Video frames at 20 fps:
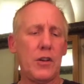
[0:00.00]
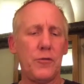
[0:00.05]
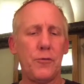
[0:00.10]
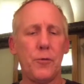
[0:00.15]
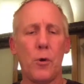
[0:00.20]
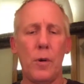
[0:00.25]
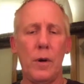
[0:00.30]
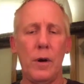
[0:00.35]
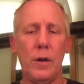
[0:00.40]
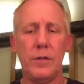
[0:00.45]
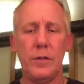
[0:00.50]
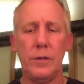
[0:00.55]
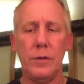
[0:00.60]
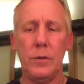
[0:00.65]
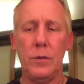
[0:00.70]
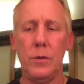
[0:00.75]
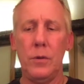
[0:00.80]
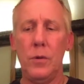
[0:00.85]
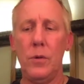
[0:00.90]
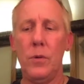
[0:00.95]
flash
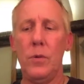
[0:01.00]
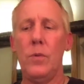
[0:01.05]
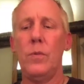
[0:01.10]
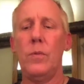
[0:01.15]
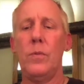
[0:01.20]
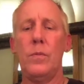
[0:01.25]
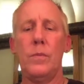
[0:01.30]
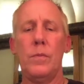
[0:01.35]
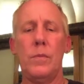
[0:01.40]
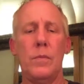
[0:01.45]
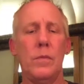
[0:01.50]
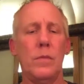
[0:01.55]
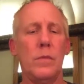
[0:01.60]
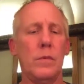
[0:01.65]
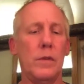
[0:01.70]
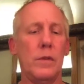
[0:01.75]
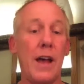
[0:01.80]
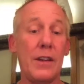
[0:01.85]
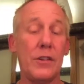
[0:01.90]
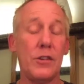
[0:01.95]
forward to
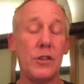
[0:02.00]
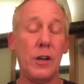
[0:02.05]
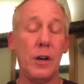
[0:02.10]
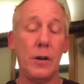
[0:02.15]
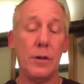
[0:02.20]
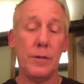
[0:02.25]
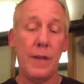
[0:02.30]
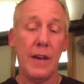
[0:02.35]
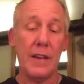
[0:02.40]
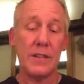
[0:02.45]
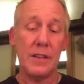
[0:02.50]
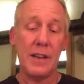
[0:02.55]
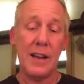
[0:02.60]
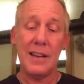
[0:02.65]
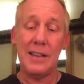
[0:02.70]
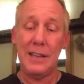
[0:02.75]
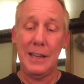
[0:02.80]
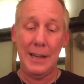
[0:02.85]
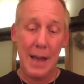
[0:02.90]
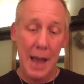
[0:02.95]
last year,
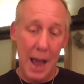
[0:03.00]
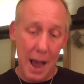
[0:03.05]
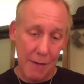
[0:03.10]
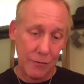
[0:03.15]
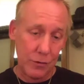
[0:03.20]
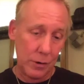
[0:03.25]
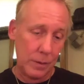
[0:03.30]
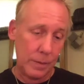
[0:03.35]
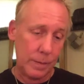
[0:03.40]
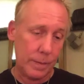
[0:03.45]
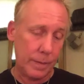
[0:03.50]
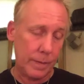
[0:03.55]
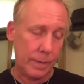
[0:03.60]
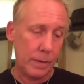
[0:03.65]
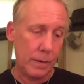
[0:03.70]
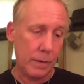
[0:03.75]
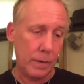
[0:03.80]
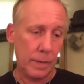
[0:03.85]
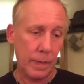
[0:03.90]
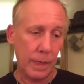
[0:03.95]
2019, after